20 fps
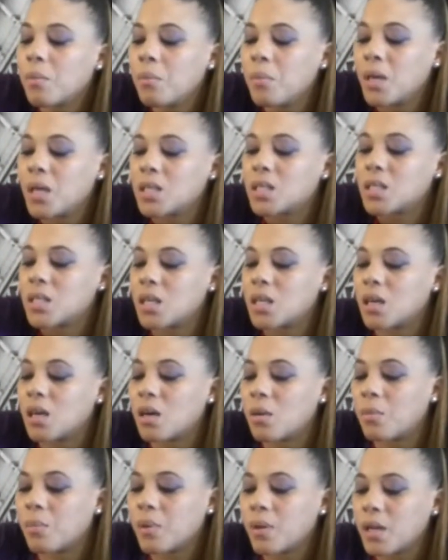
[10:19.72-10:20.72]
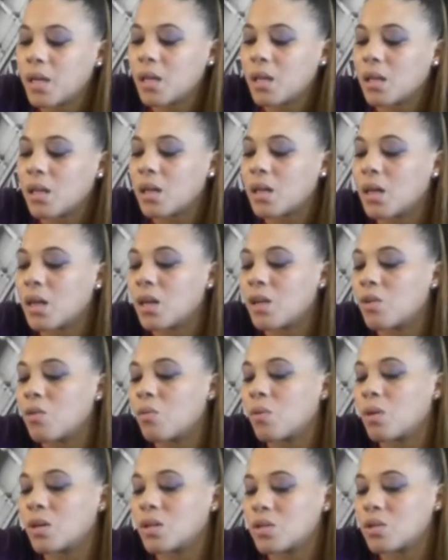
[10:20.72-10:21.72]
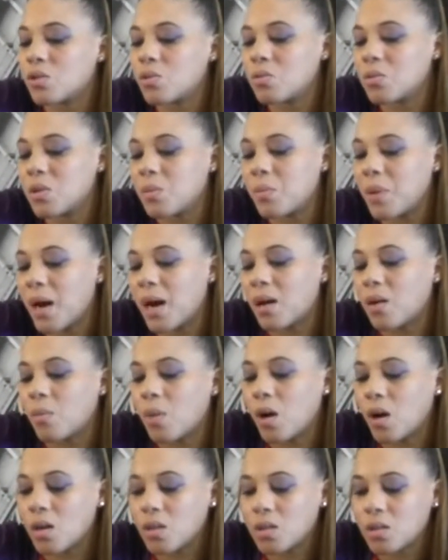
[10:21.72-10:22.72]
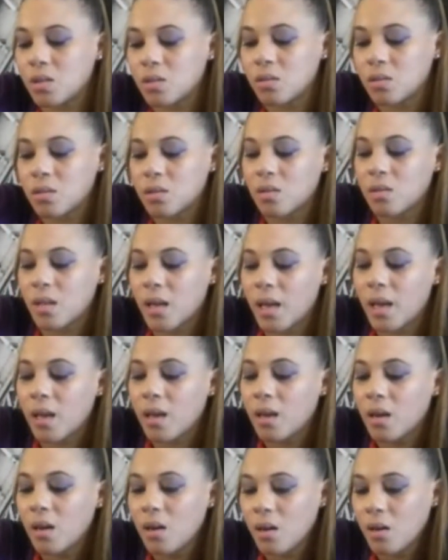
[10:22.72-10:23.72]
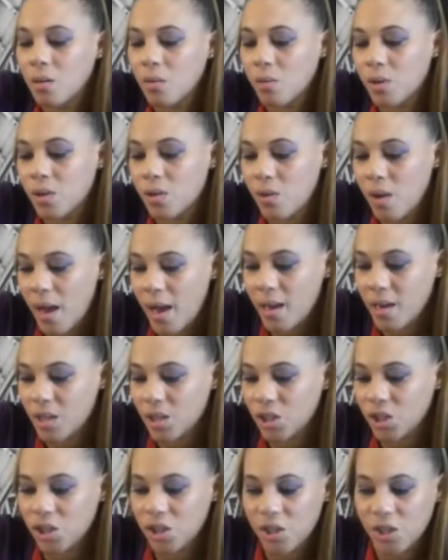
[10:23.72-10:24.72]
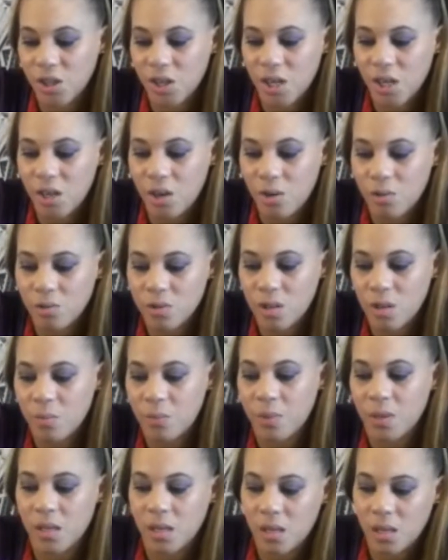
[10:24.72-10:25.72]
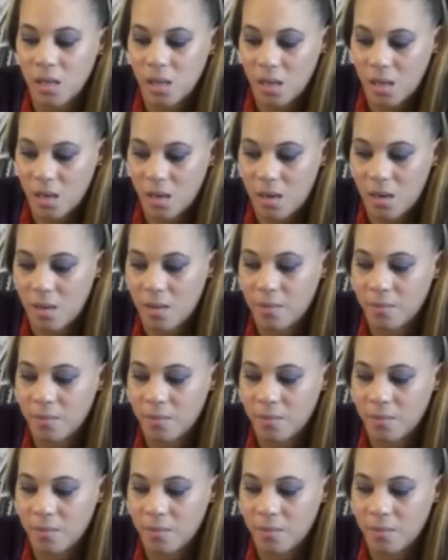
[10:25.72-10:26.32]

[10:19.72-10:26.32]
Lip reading: mixed in completely, and you want to scoop the bottom also so that when you add the sugar, it goes completely in.